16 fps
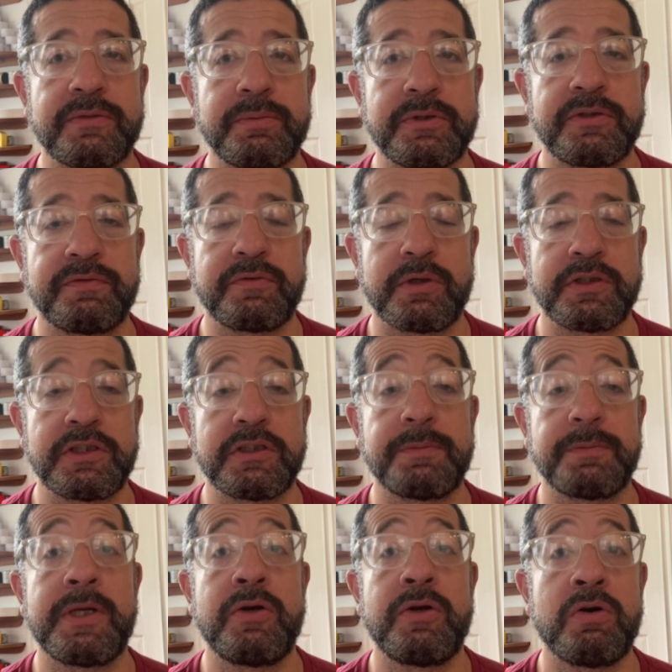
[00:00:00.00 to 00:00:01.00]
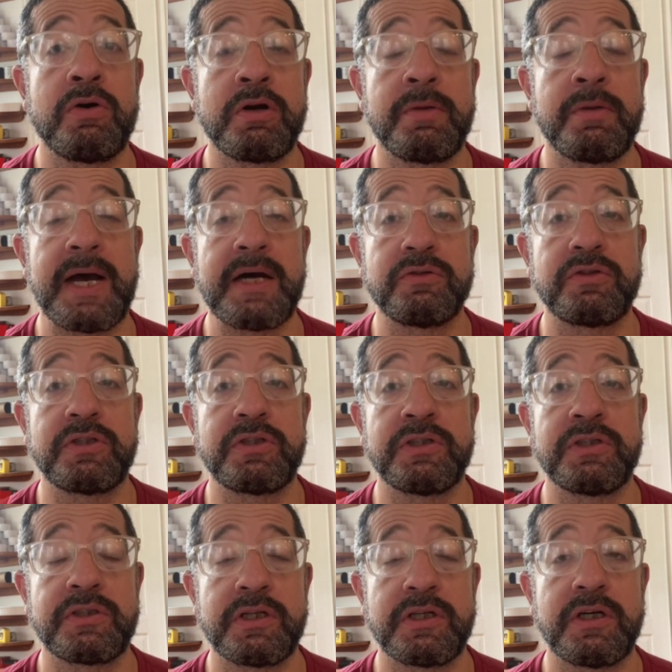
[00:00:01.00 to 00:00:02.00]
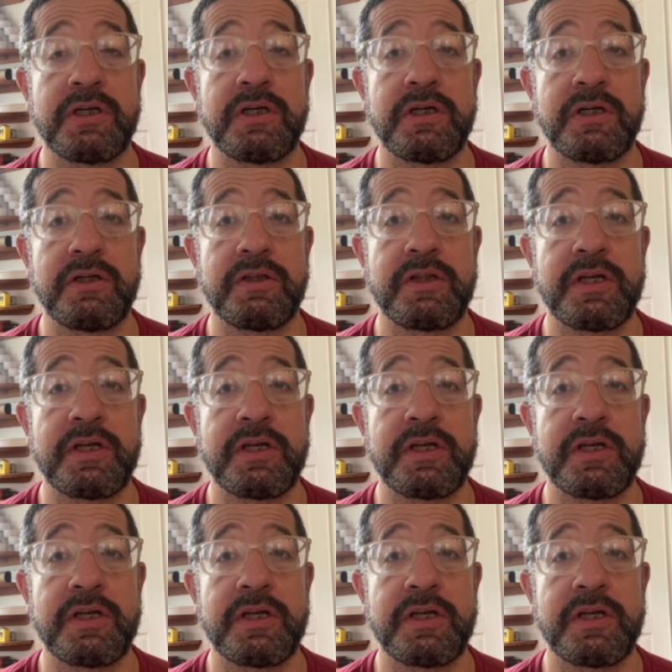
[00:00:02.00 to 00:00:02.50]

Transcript: which of course has been known about since the